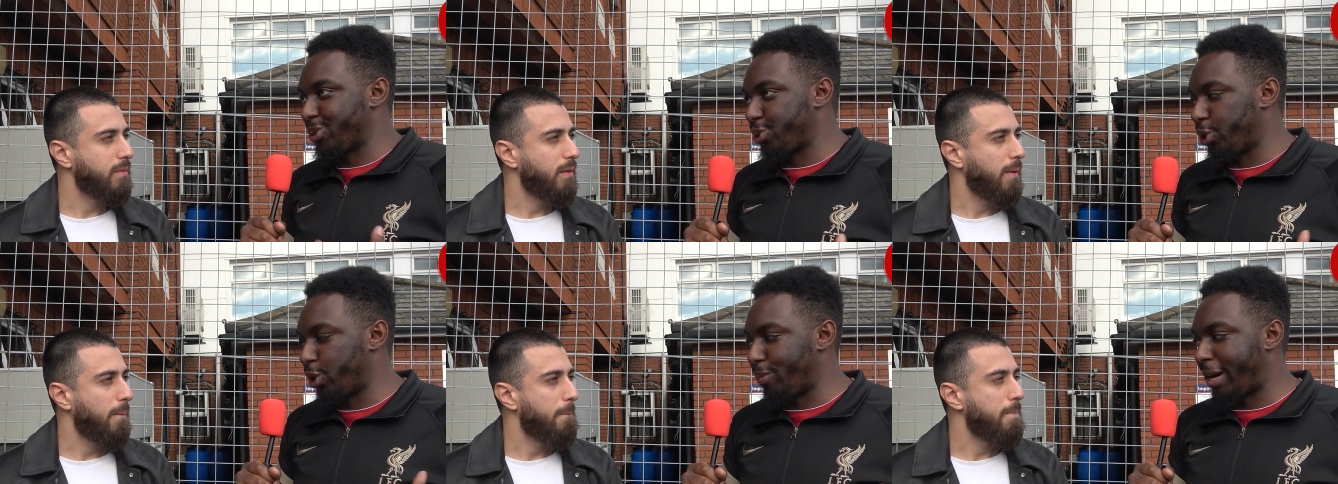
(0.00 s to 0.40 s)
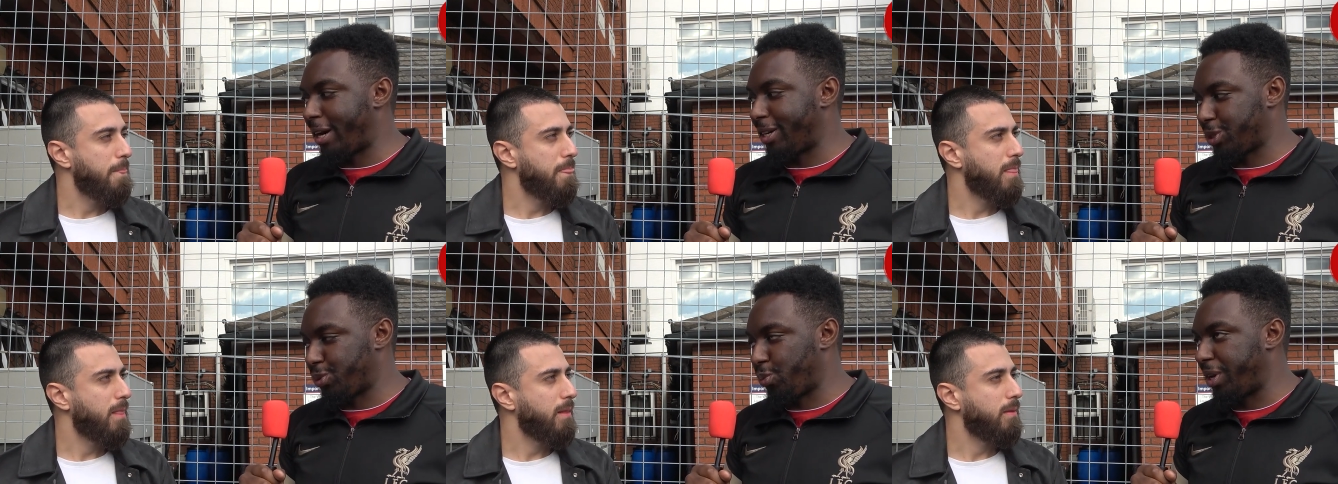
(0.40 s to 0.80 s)
Speaker 1: to talk
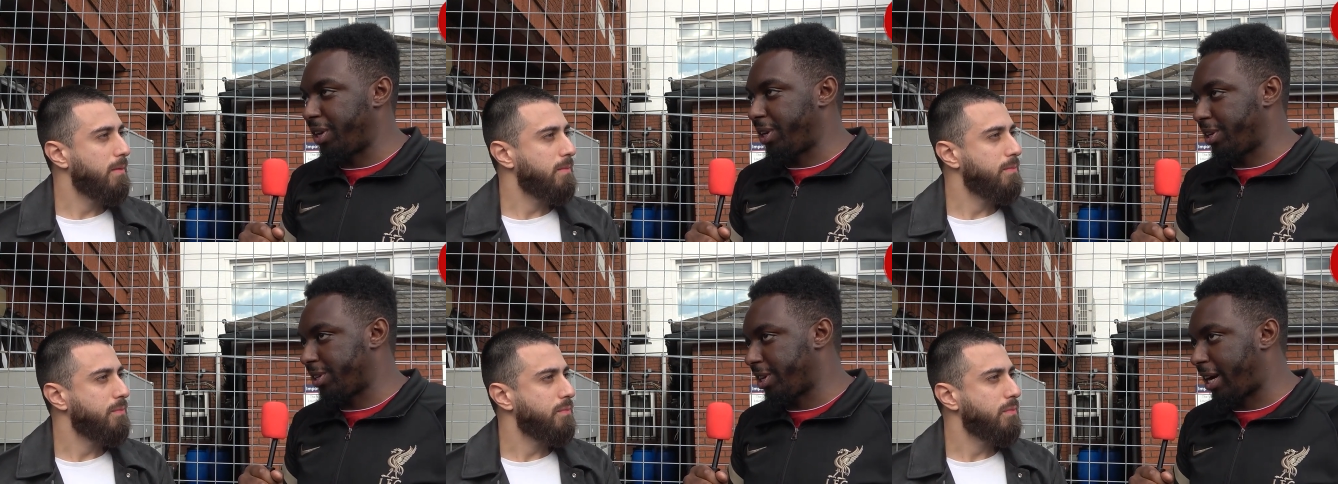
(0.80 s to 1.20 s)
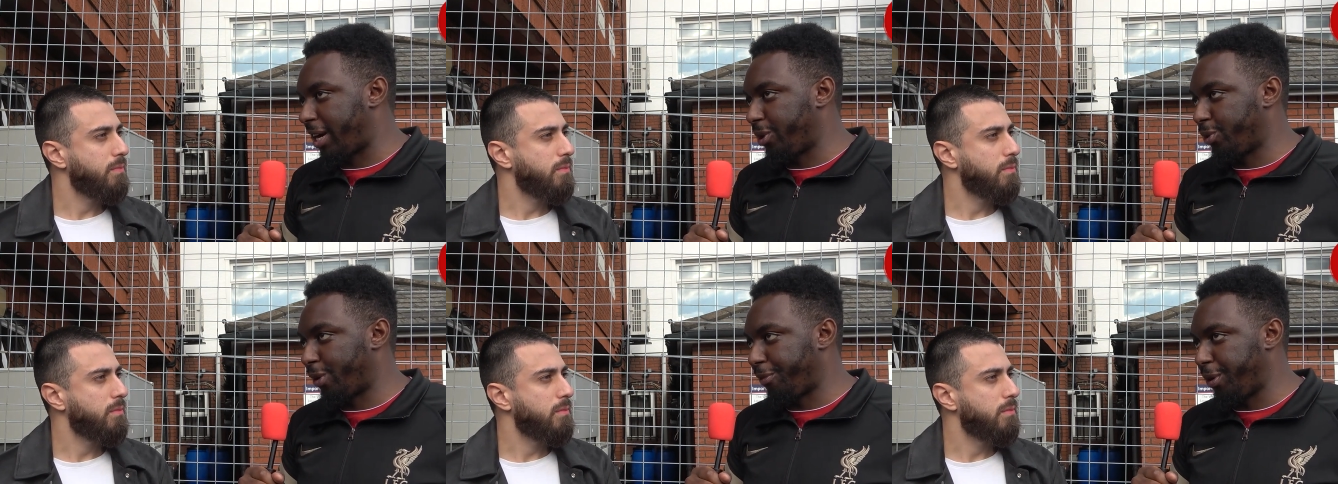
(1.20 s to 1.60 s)
about us winning the
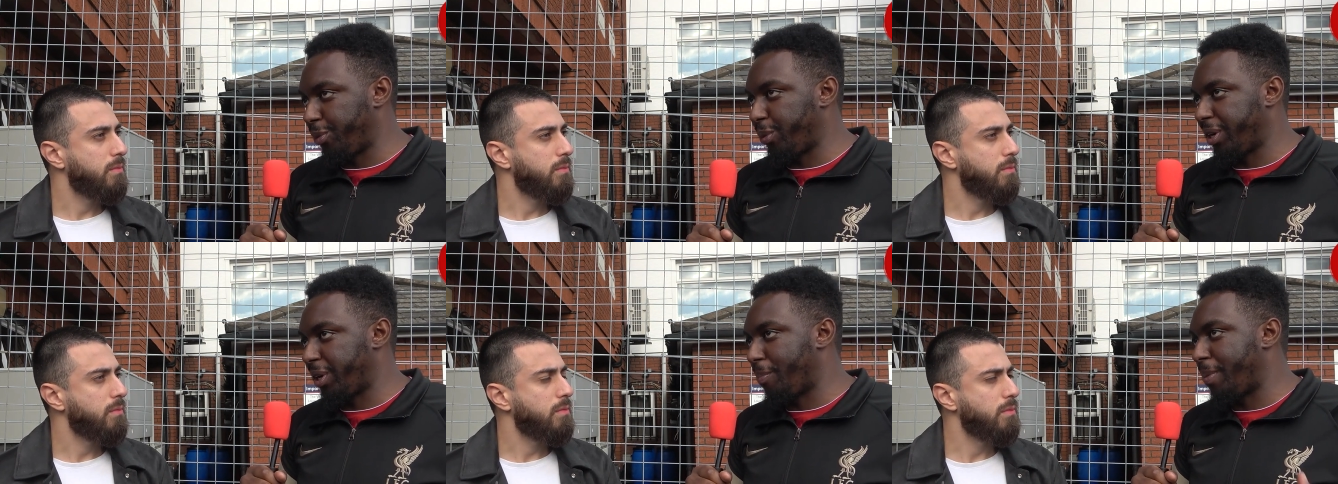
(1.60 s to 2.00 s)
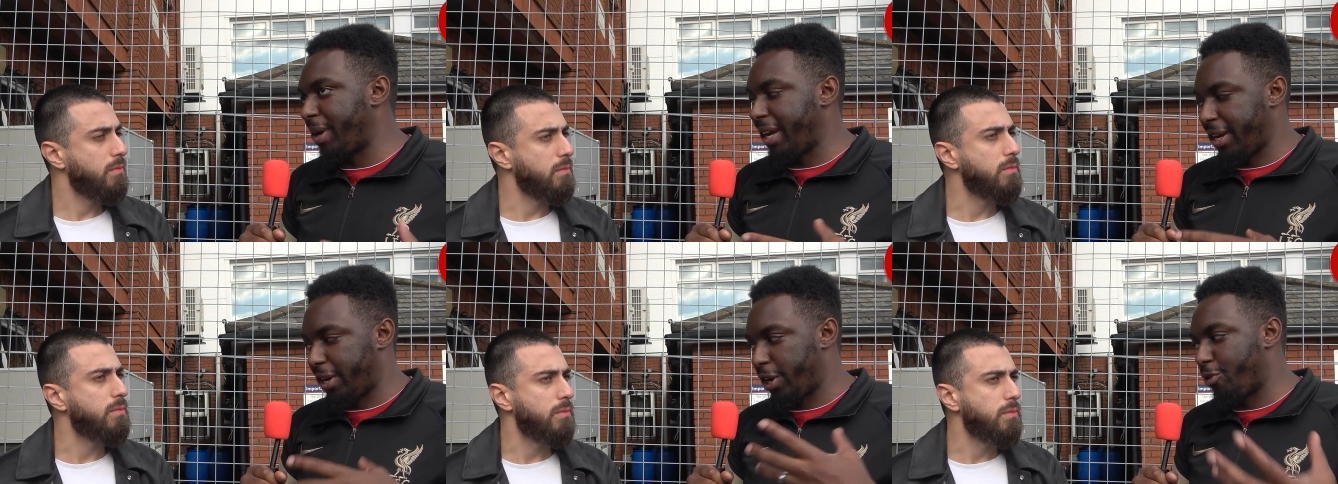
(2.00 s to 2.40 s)
title. I think we can
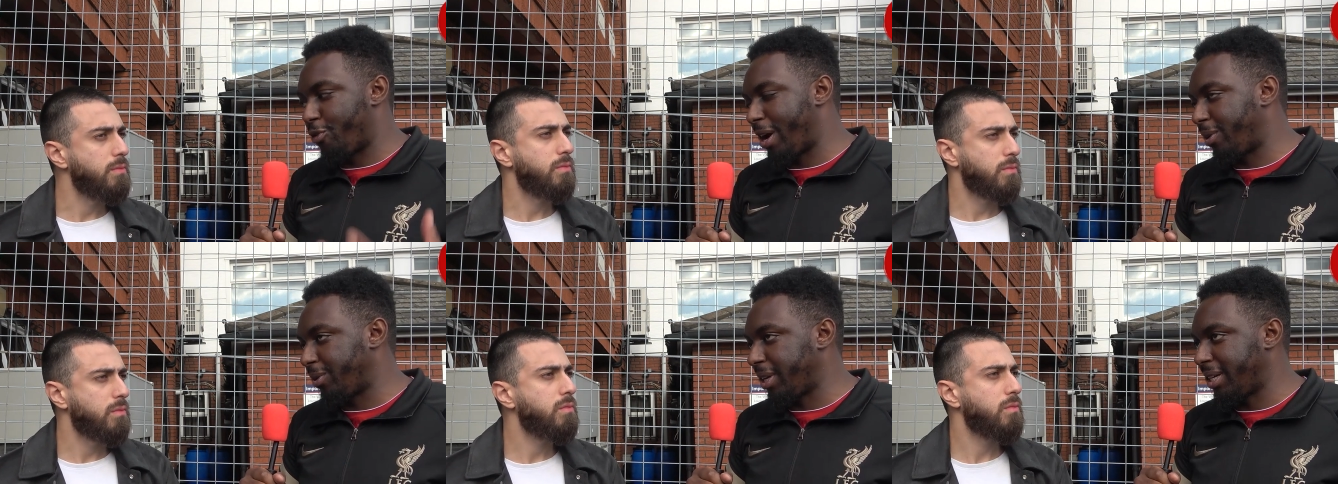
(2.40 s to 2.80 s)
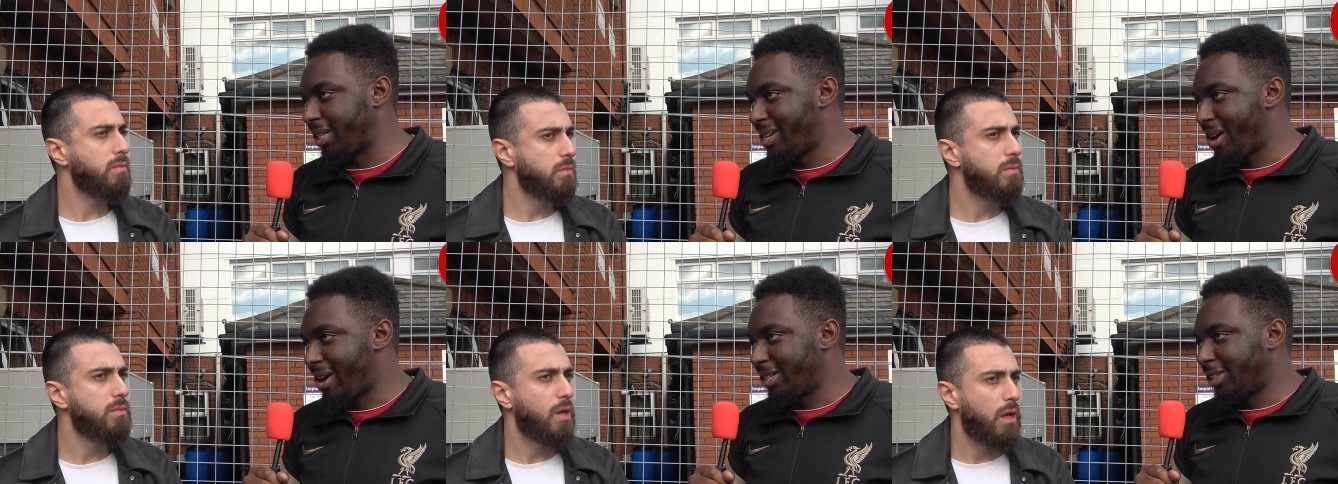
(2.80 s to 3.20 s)
be in and around it.
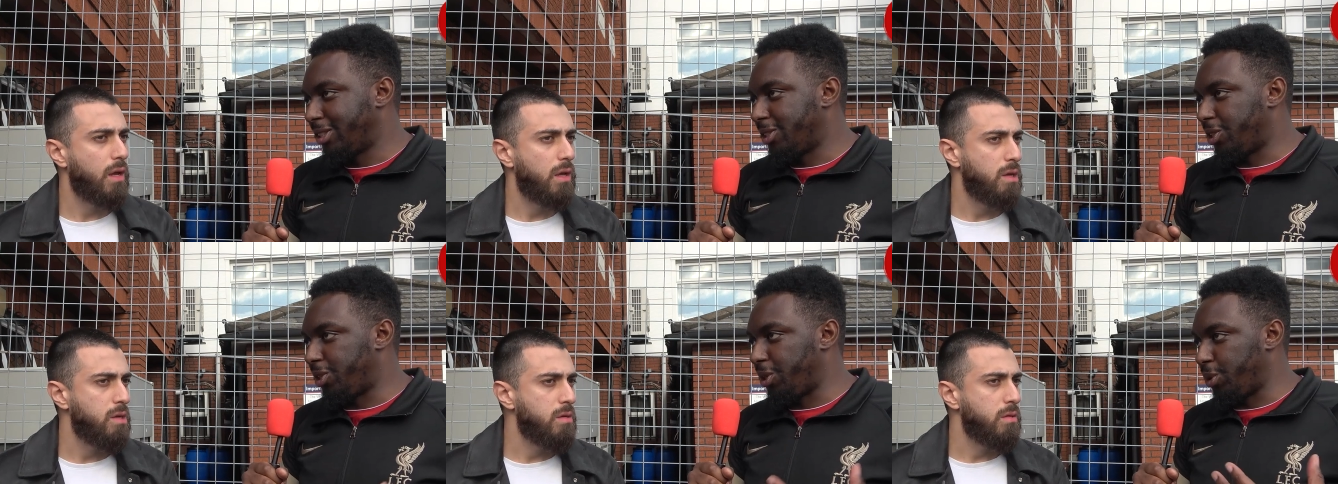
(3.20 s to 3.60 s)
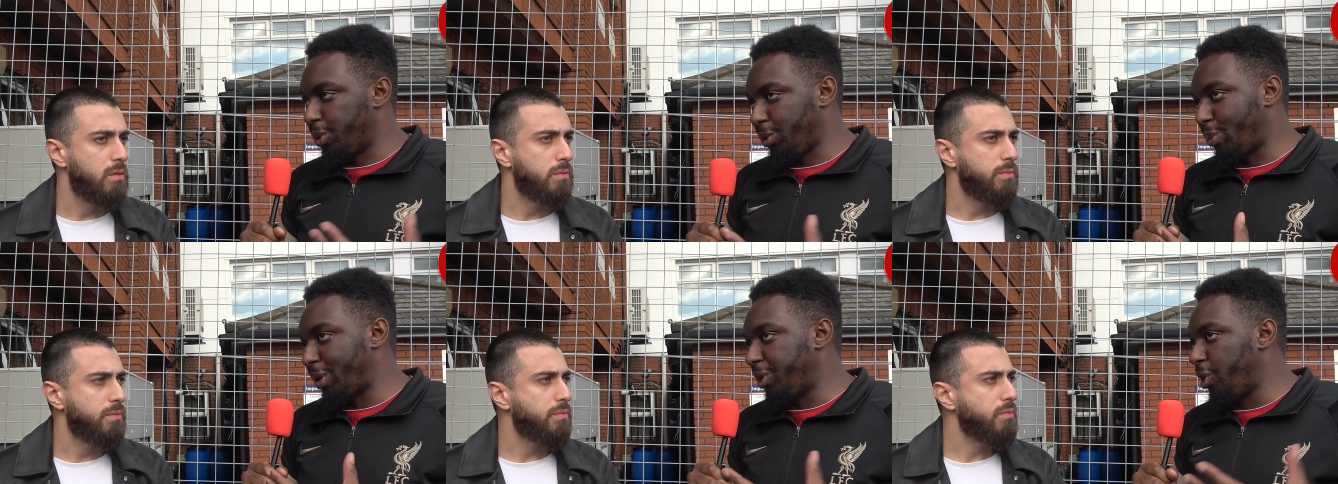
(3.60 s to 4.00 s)

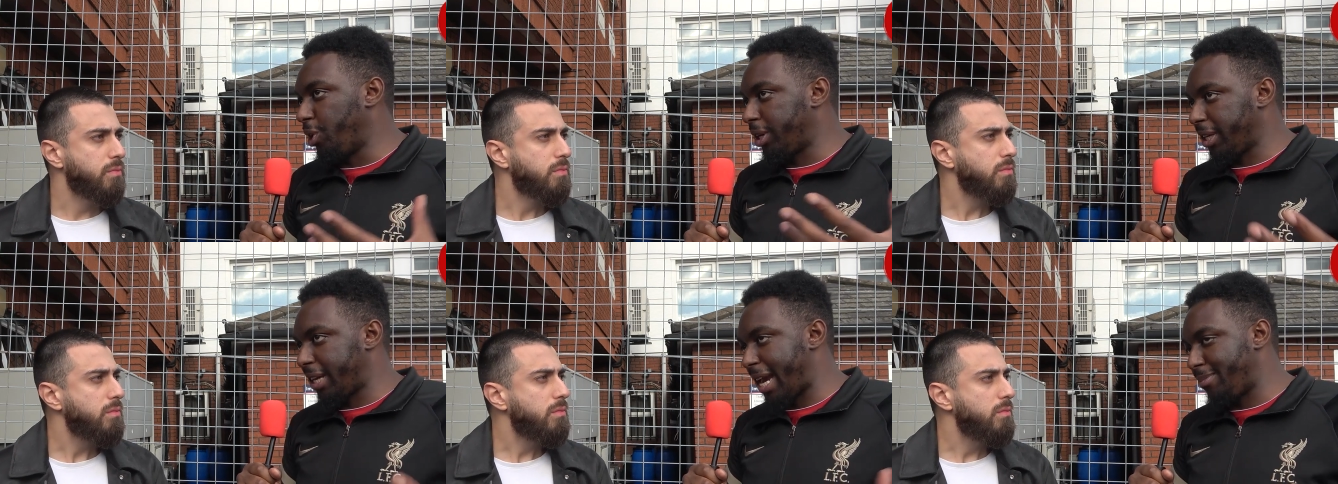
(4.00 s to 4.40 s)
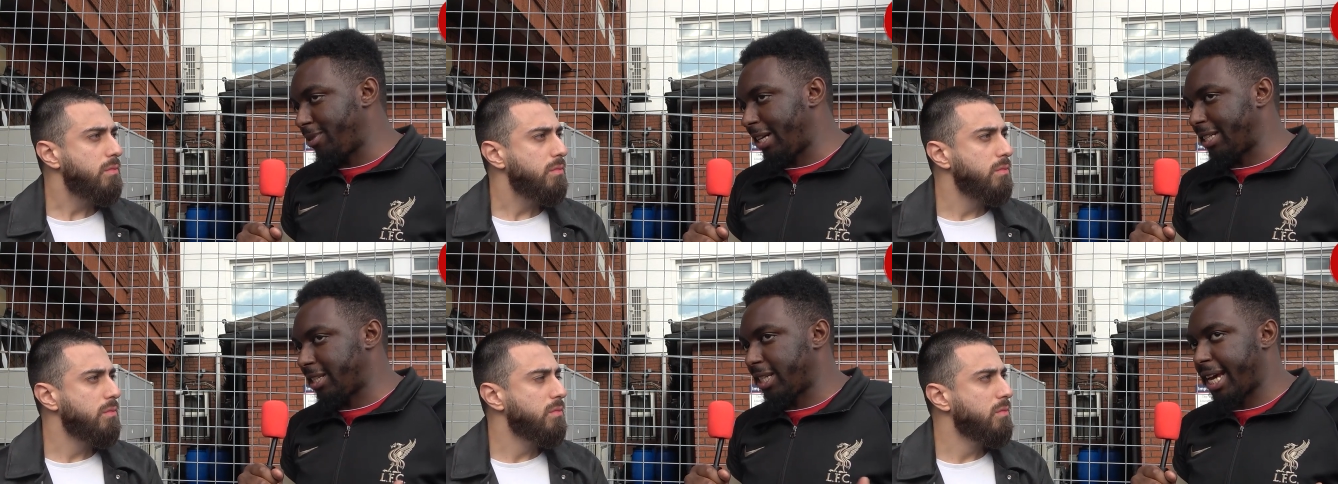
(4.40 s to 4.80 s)
When you look at
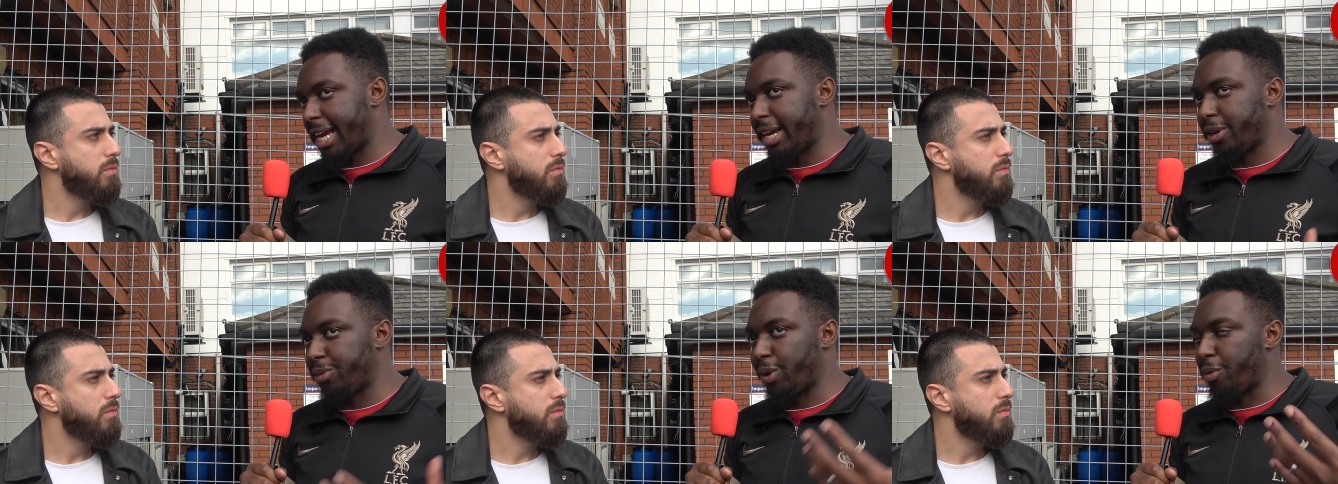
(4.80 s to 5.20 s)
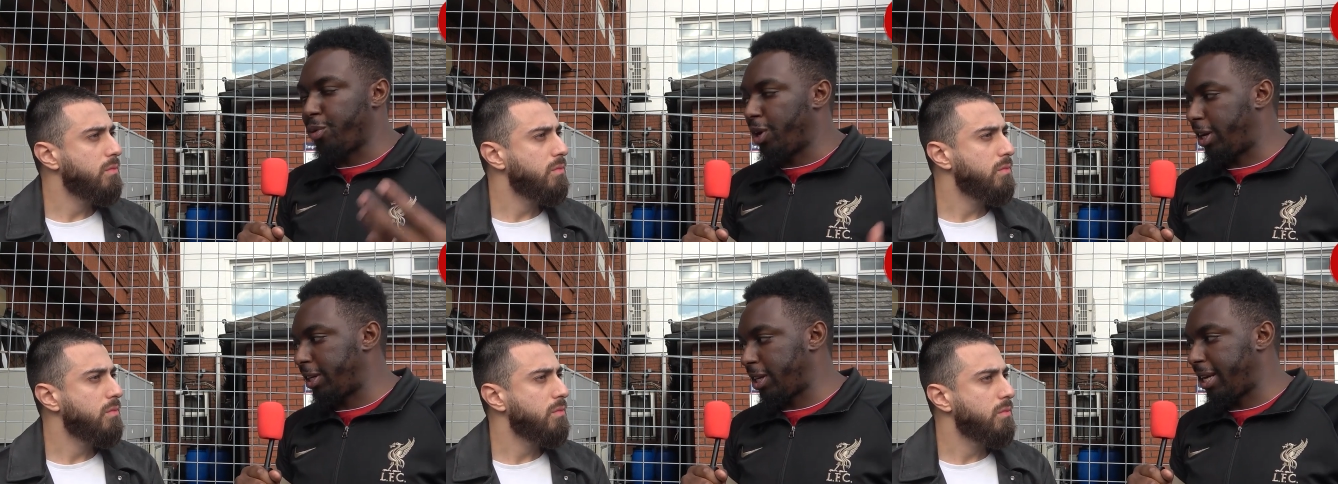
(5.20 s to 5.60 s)
games like today and where
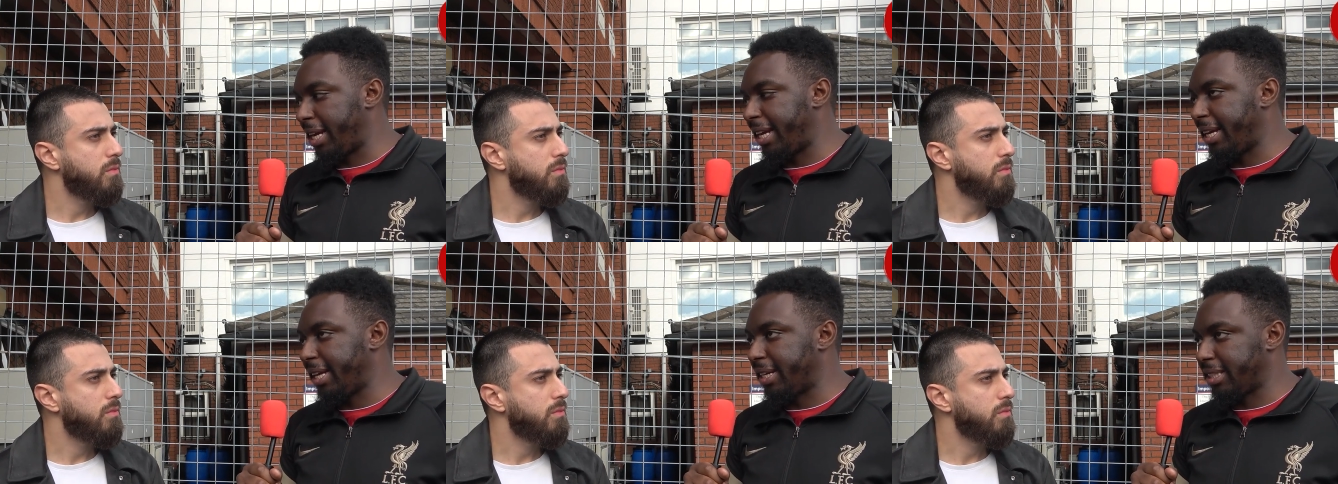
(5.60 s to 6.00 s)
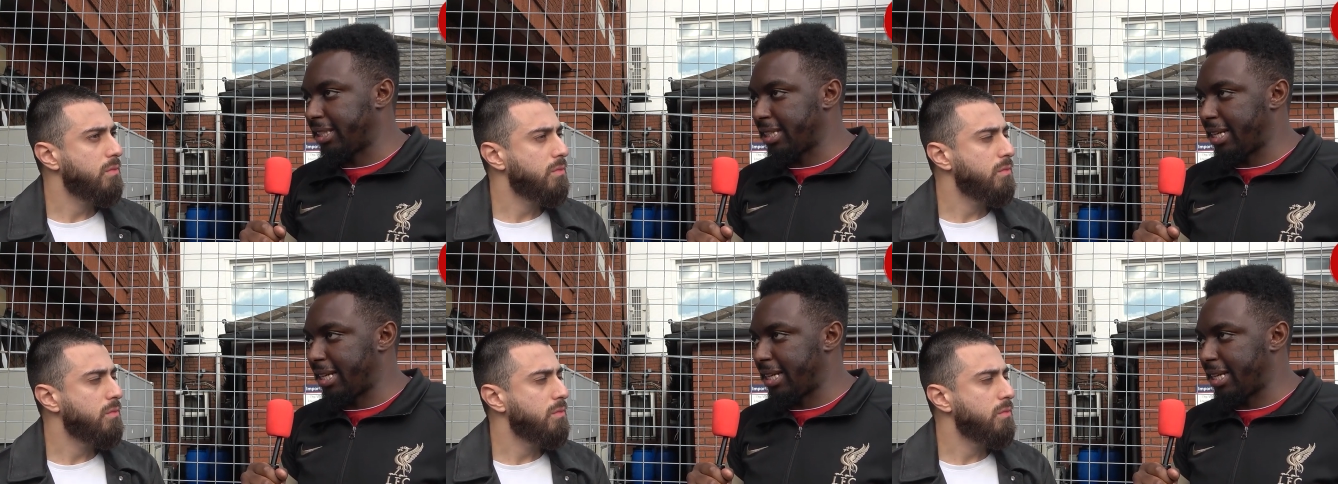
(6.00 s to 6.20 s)
we are in the league,